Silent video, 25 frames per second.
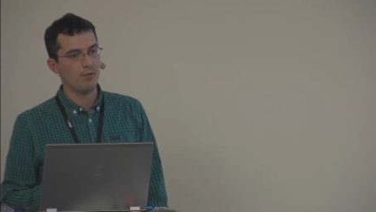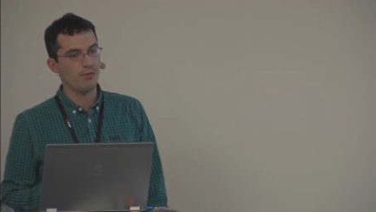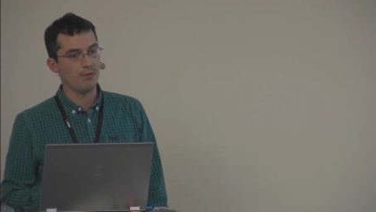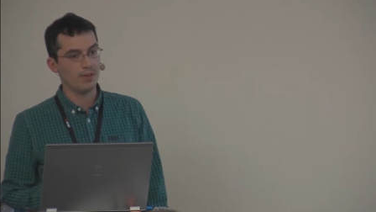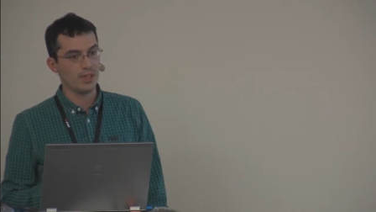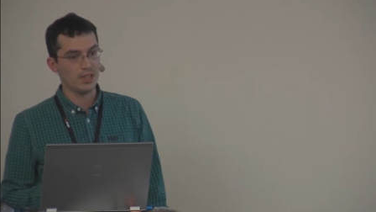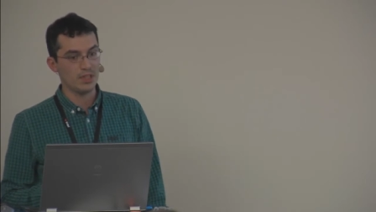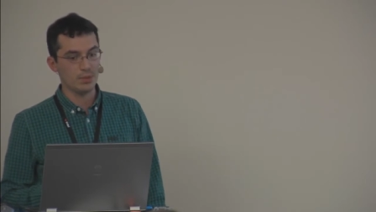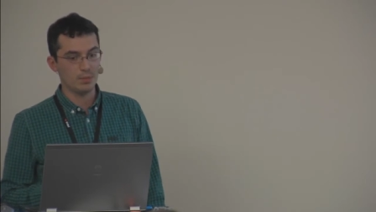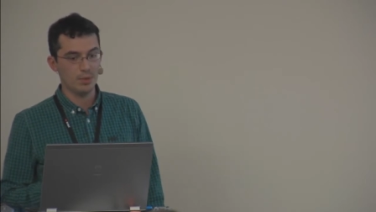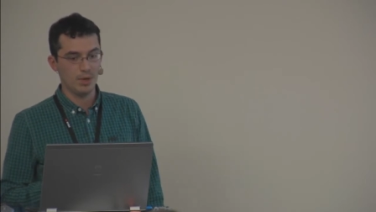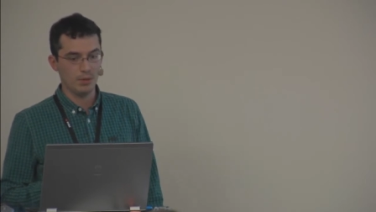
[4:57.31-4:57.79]

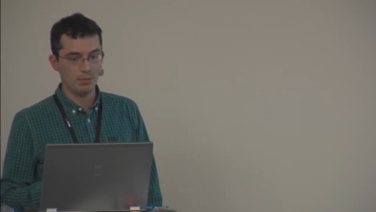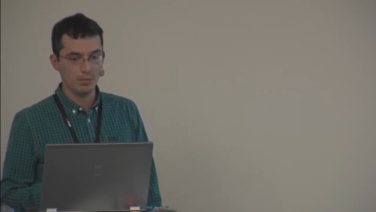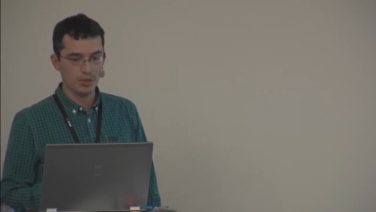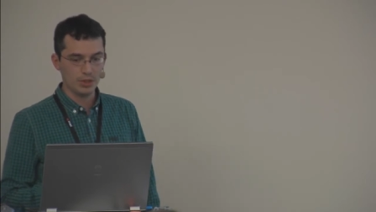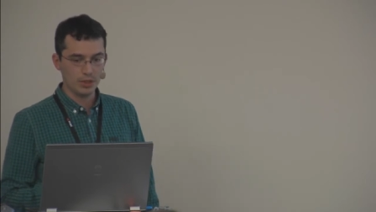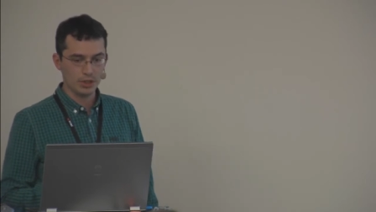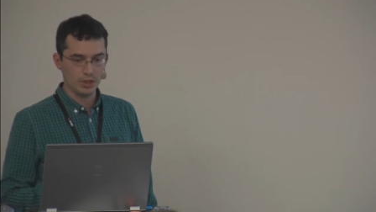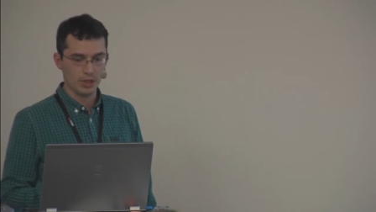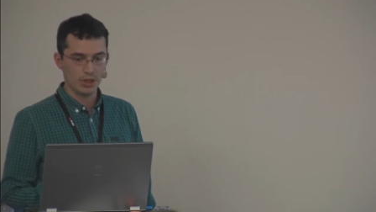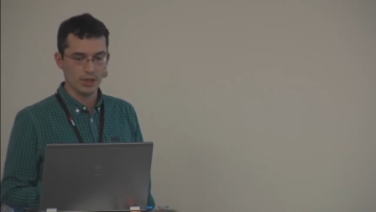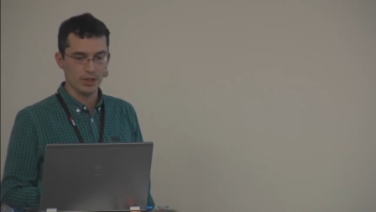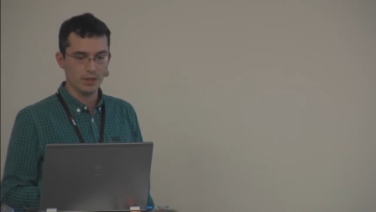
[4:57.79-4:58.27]
Fix
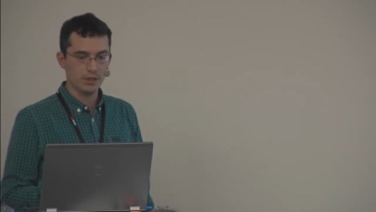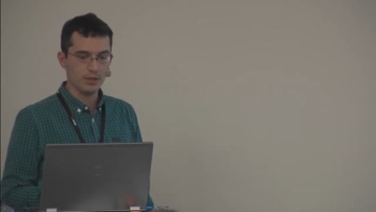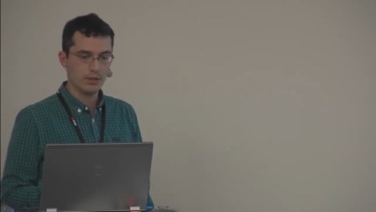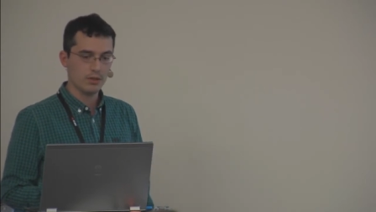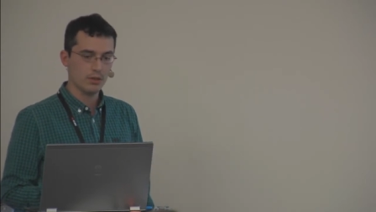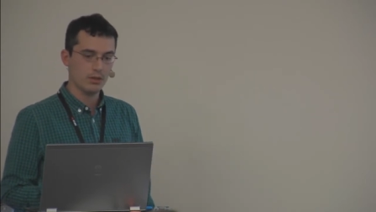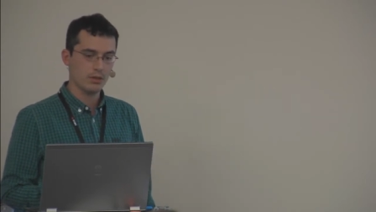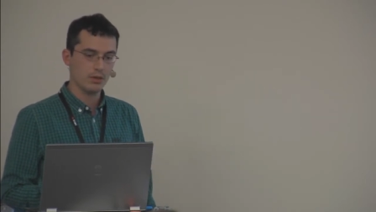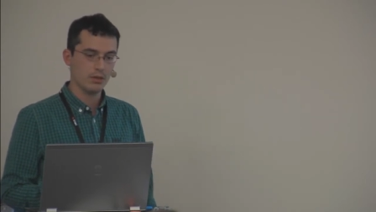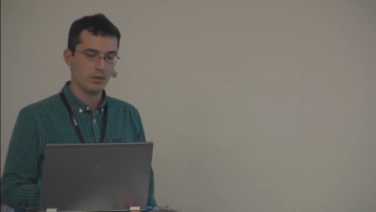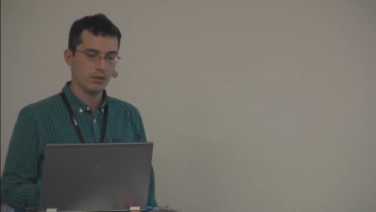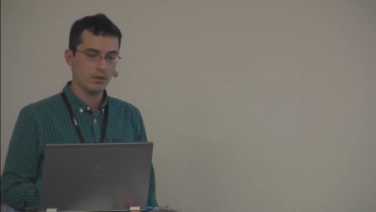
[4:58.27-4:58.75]
publishing,
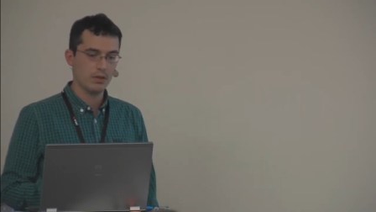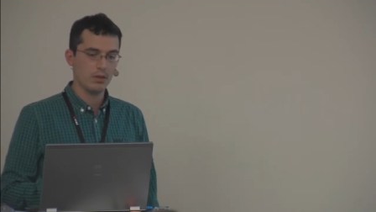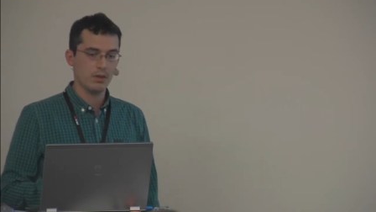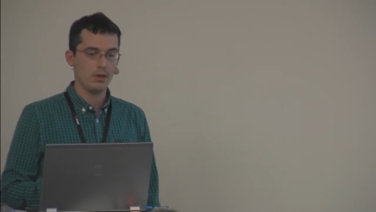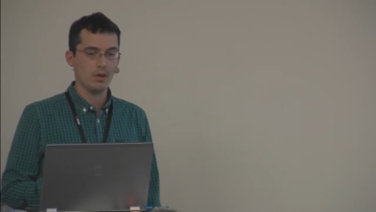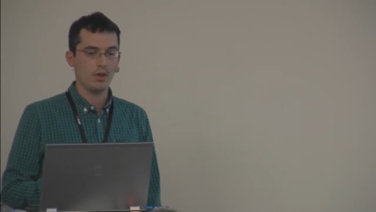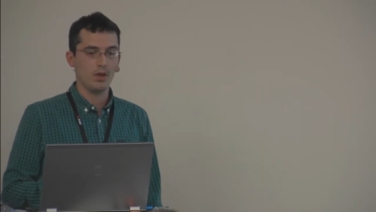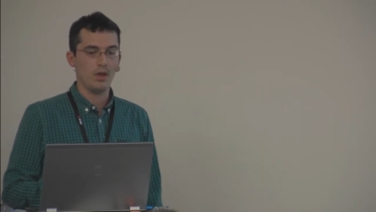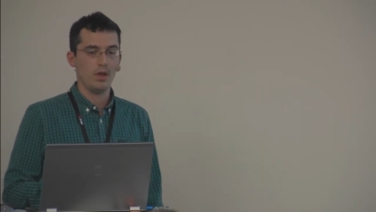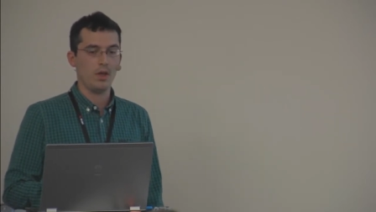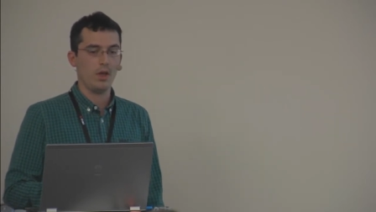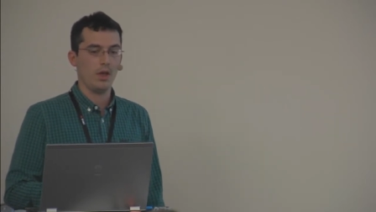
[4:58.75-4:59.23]

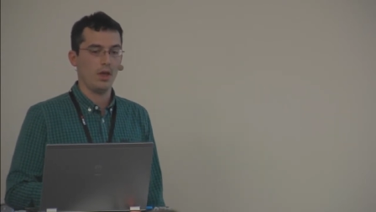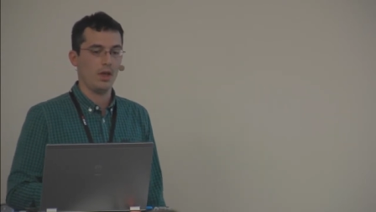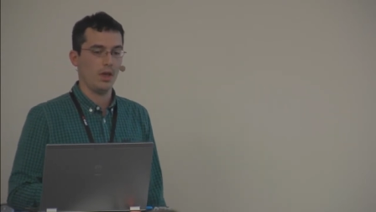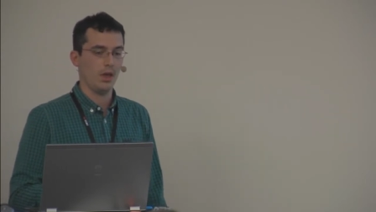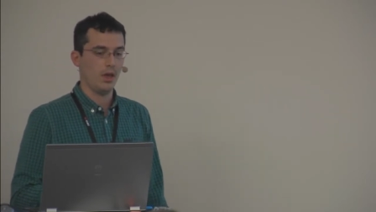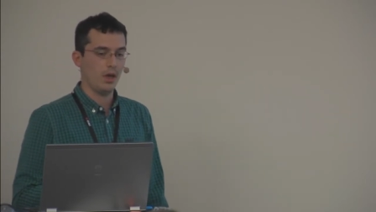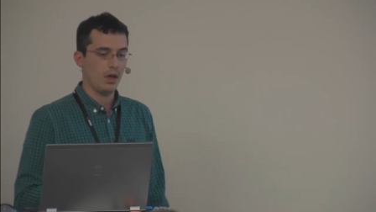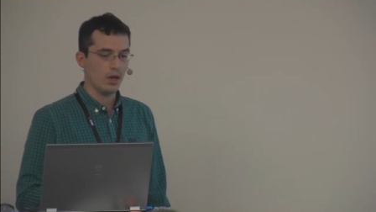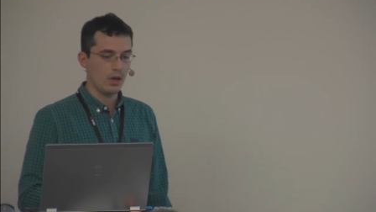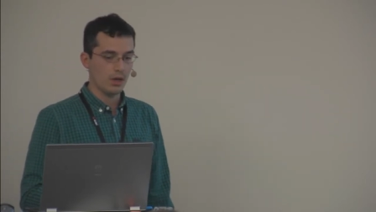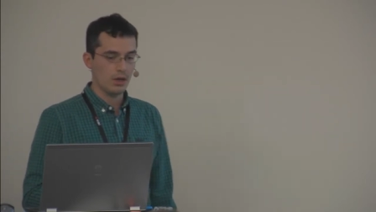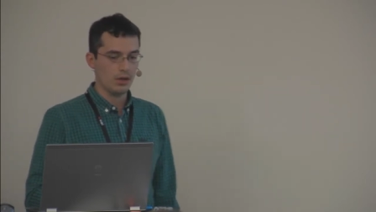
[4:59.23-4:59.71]

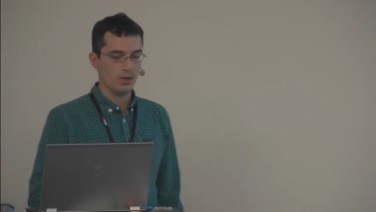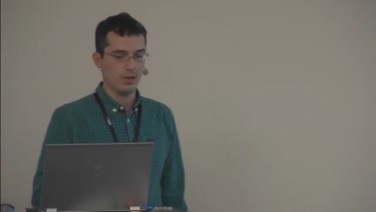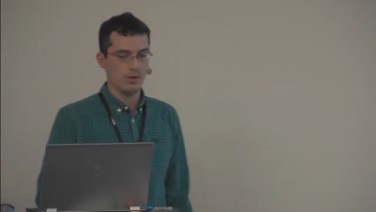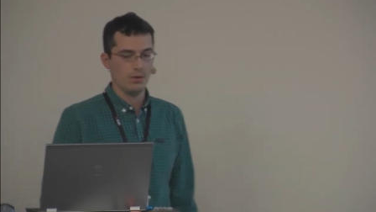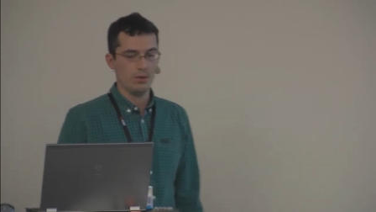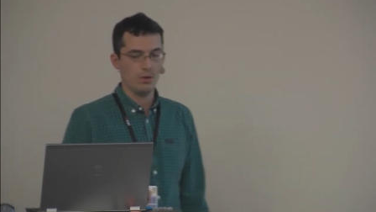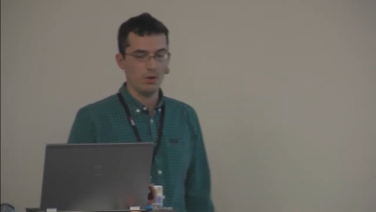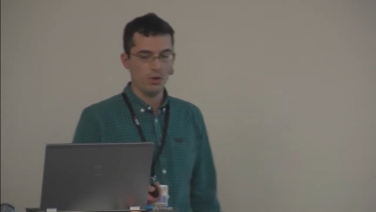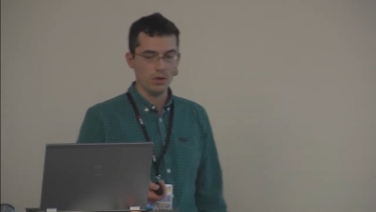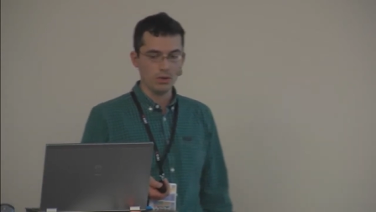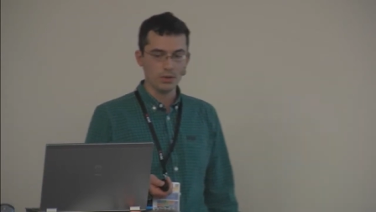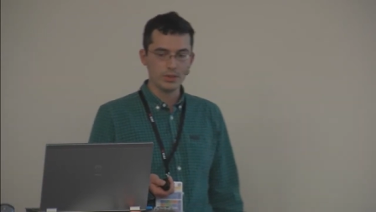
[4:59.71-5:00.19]

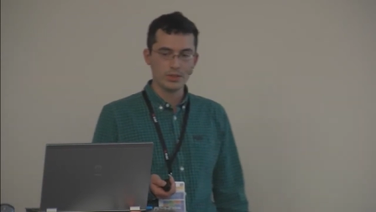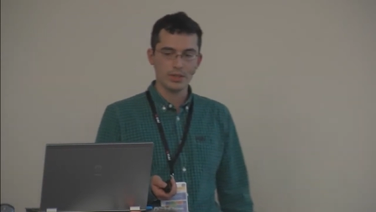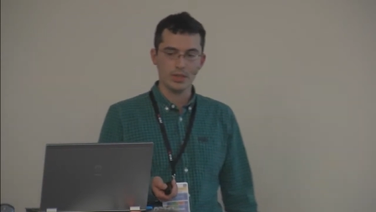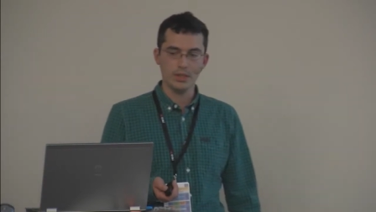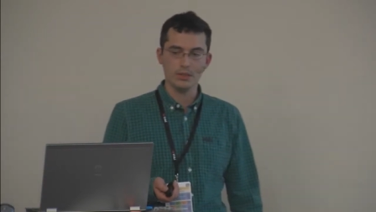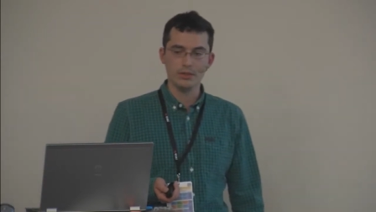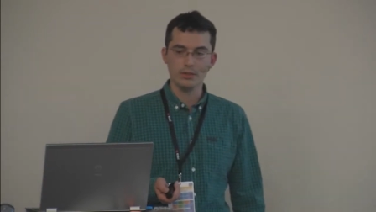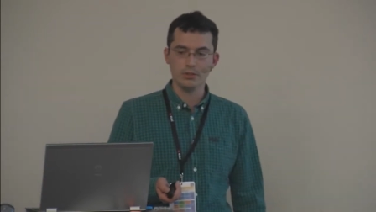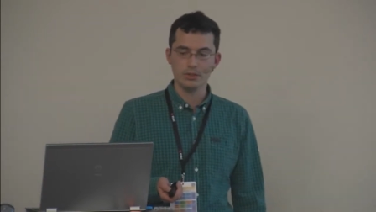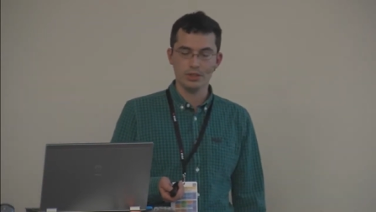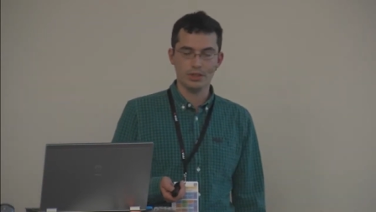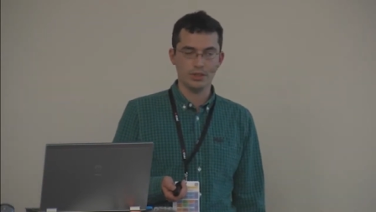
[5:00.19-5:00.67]
go
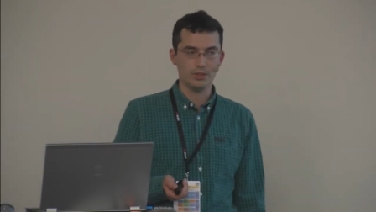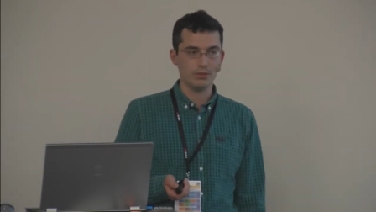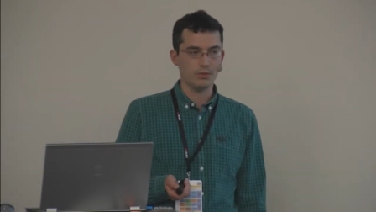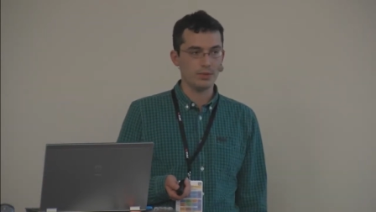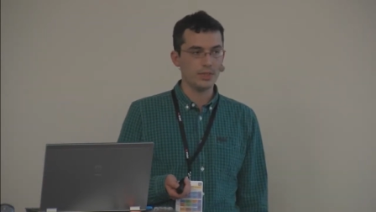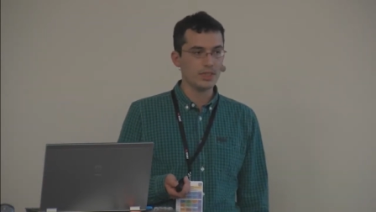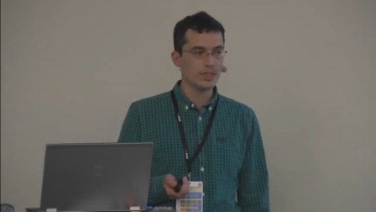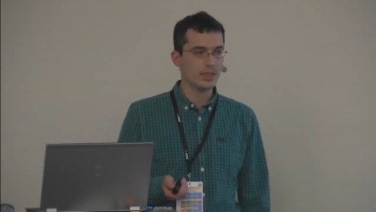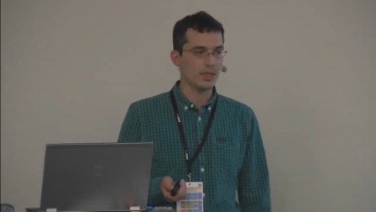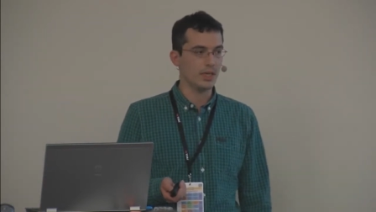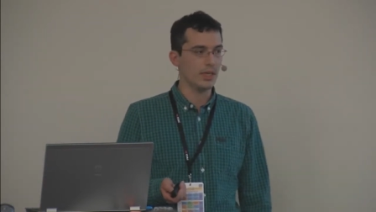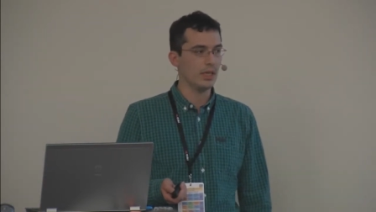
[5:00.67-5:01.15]
wholesale, not just
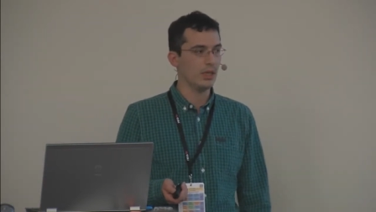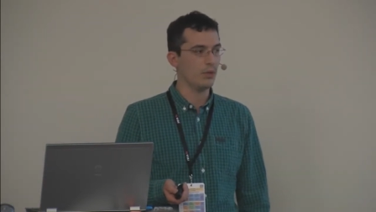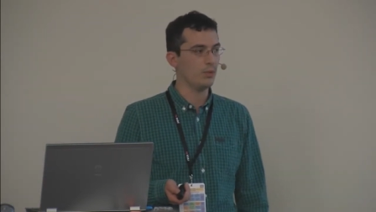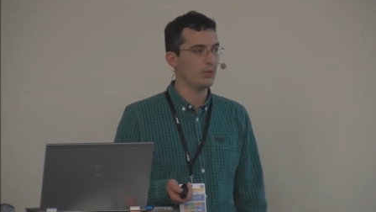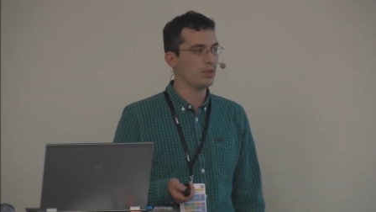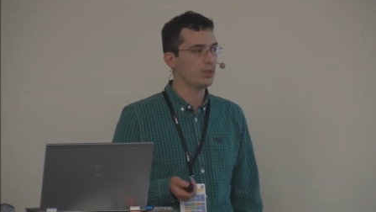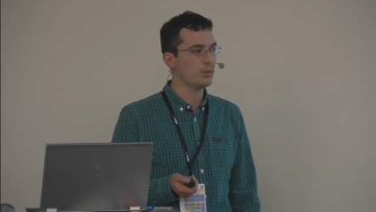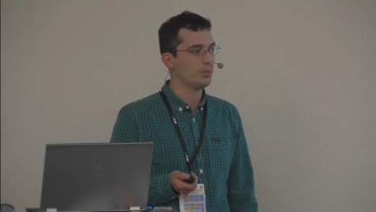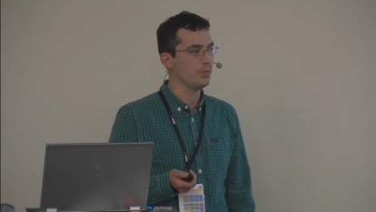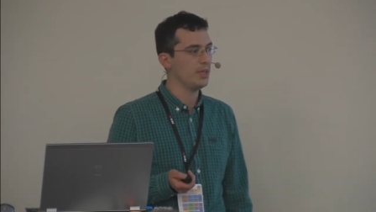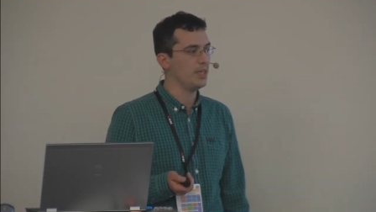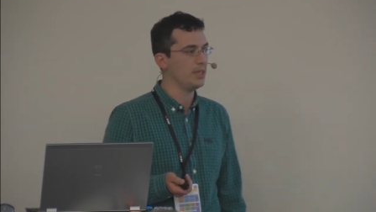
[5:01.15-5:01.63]
retail,
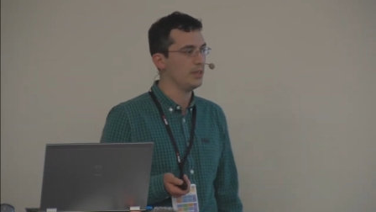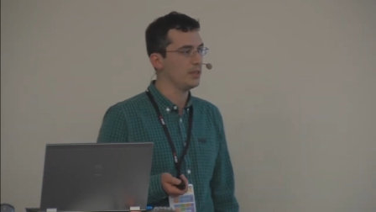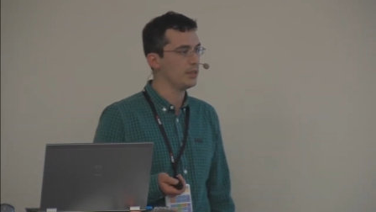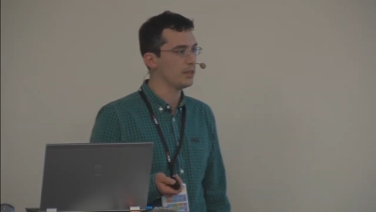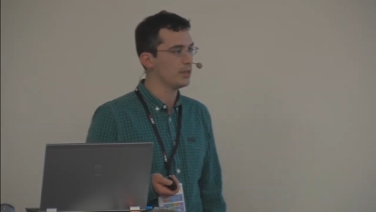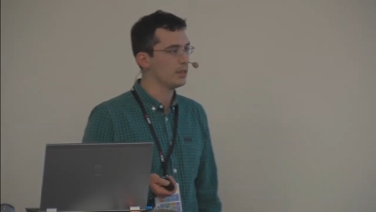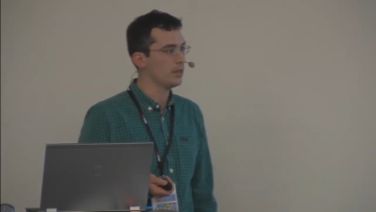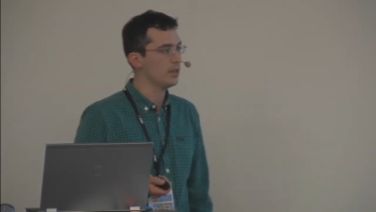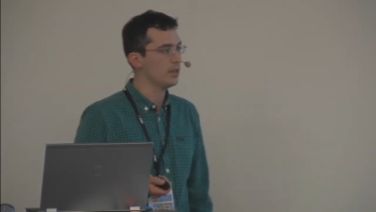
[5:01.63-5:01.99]
which means